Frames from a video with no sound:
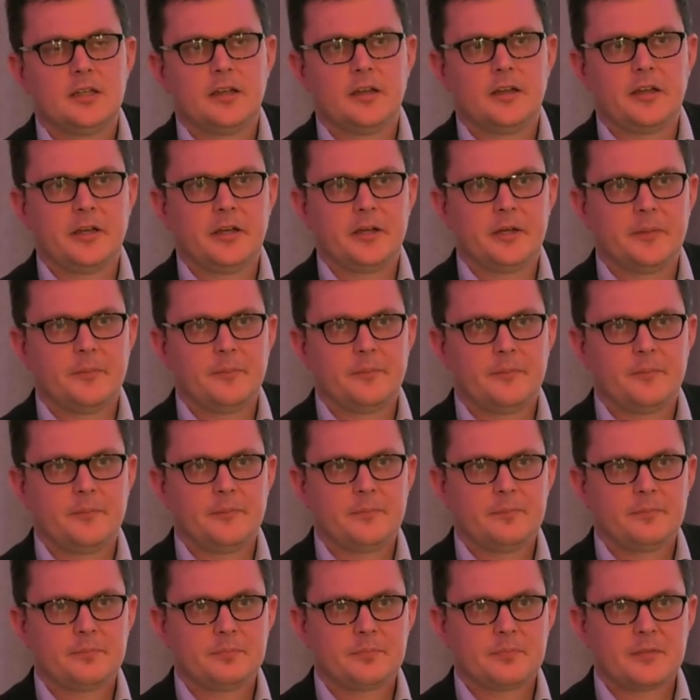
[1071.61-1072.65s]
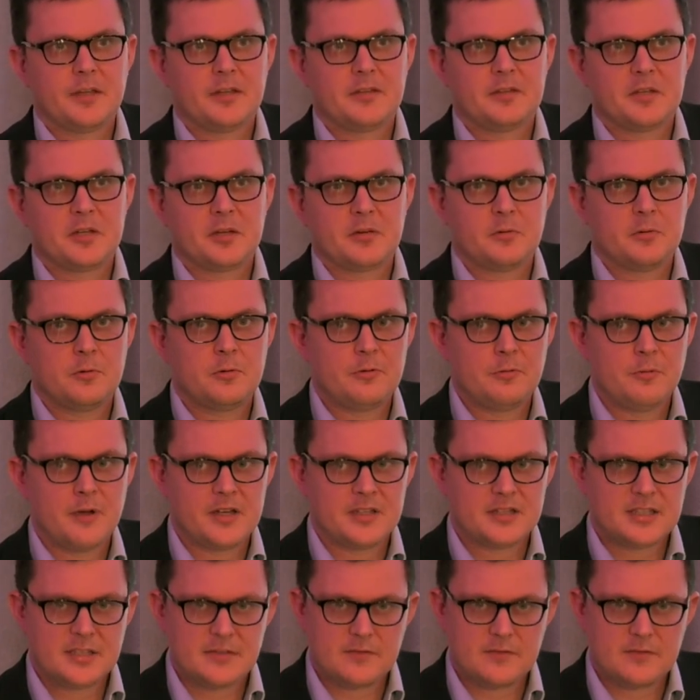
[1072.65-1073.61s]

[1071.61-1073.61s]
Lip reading: and they don't always